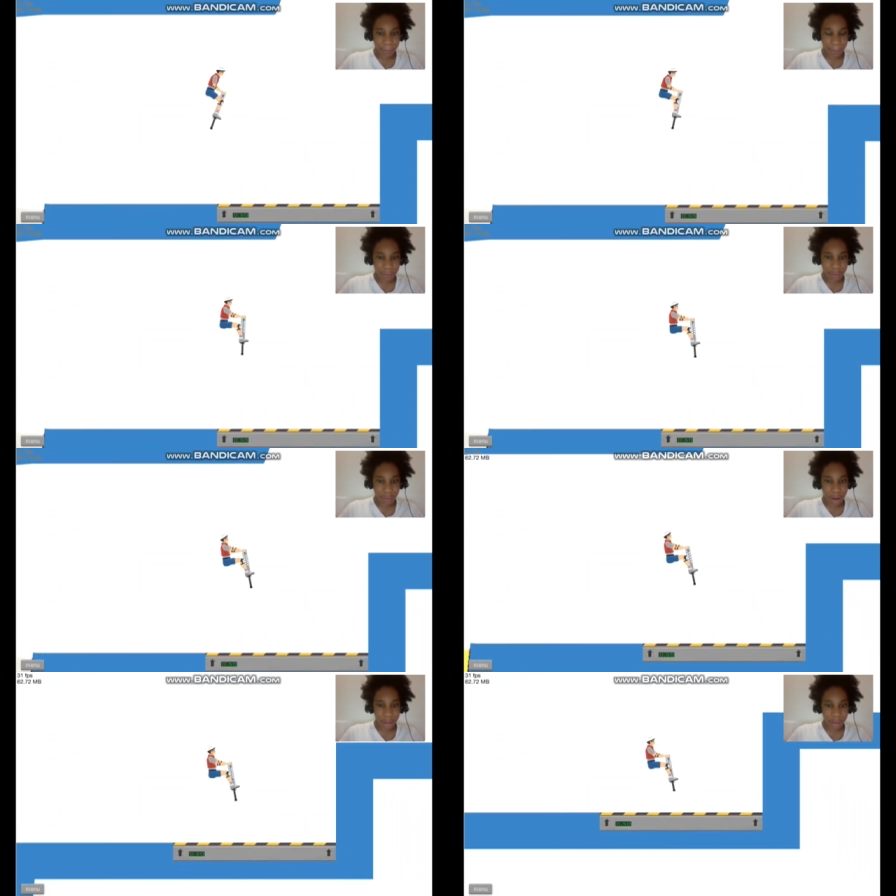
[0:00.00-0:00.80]
Just
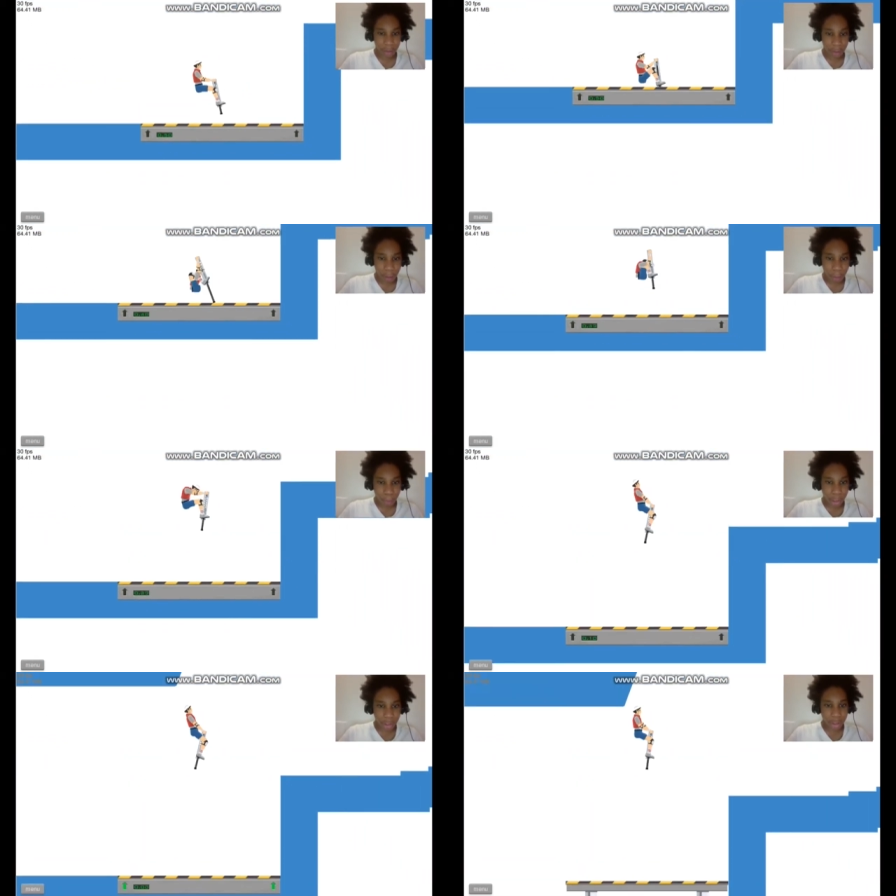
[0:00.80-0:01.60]
die.
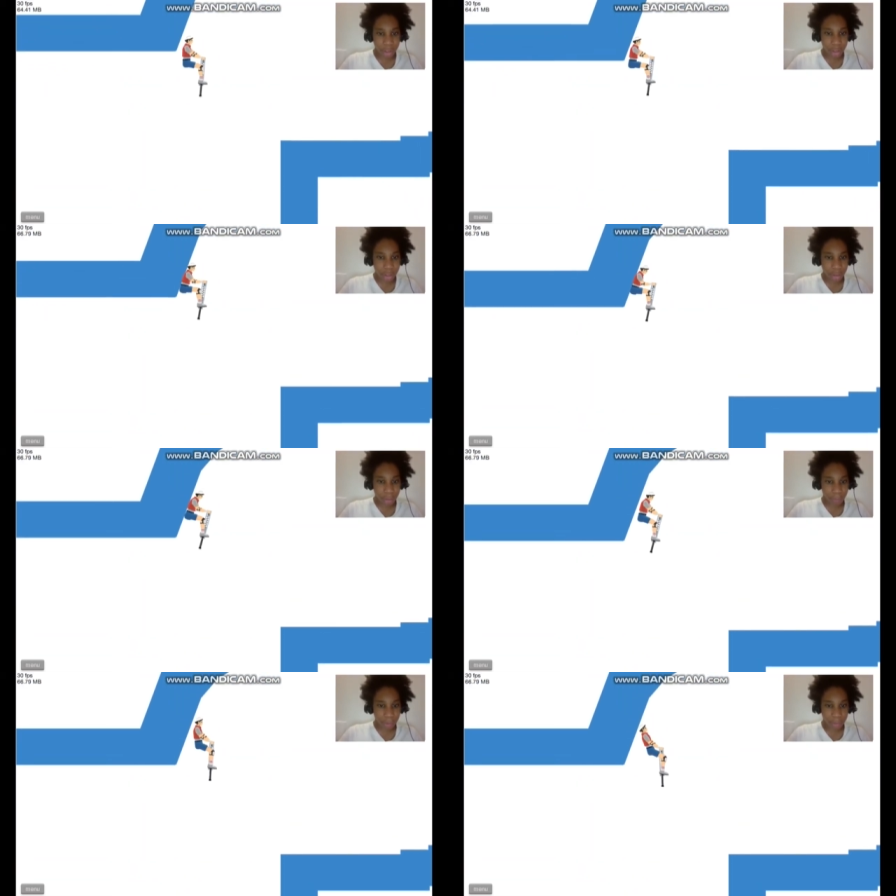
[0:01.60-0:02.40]
Whee!
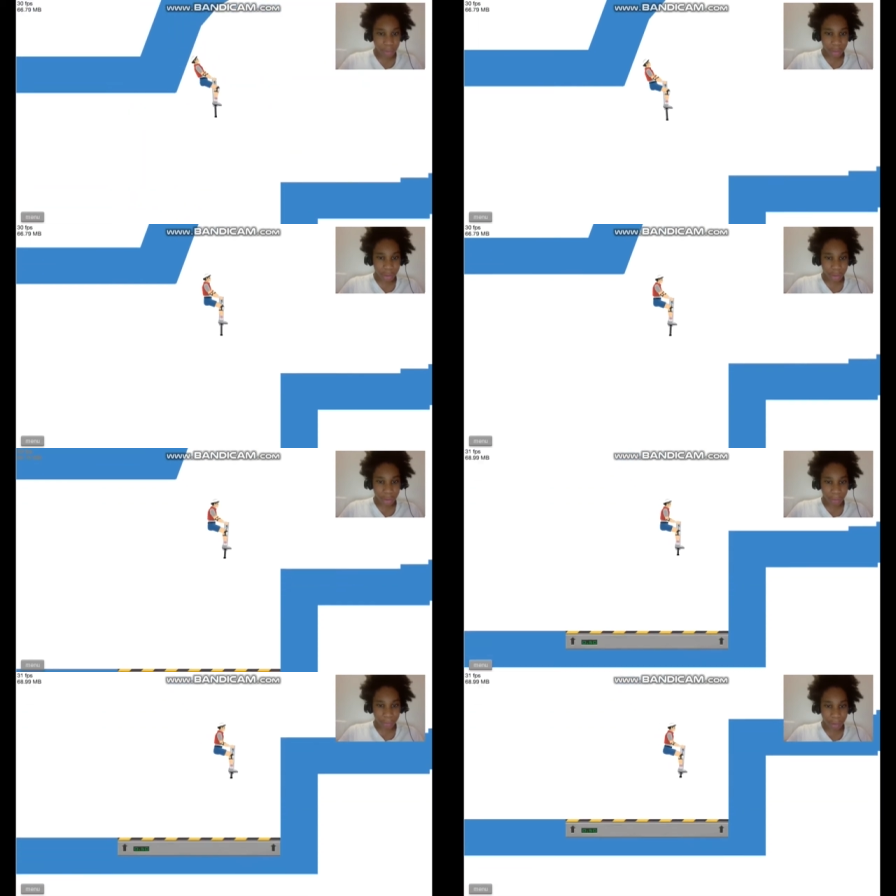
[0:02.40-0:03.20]
What in
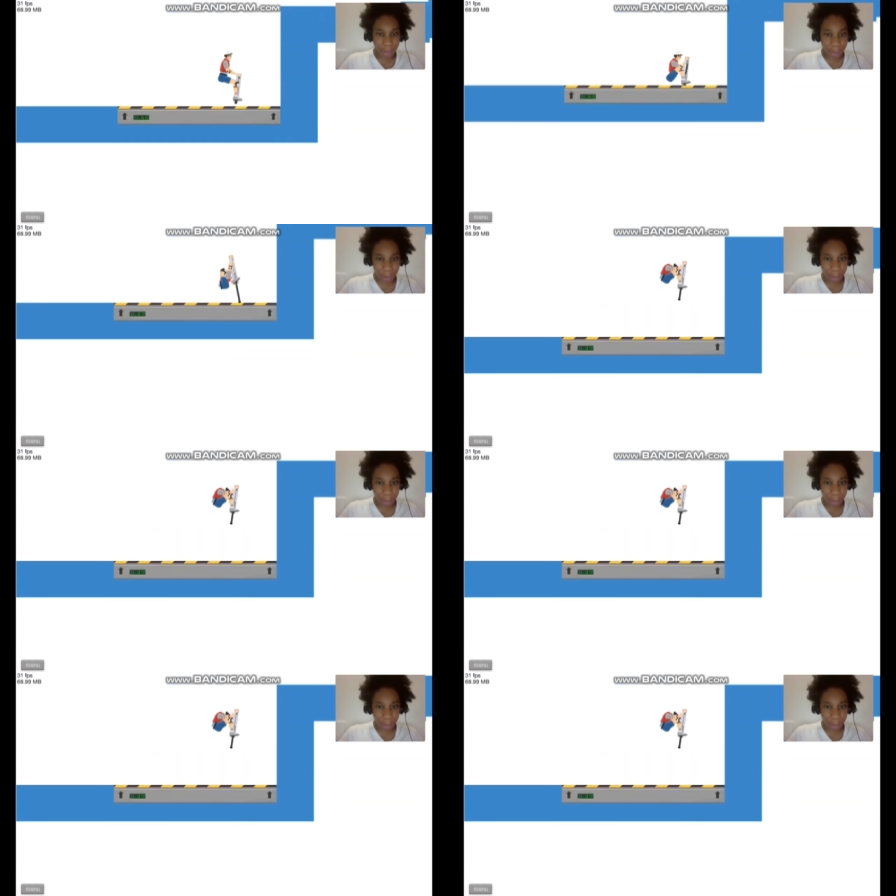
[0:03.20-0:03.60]
the world?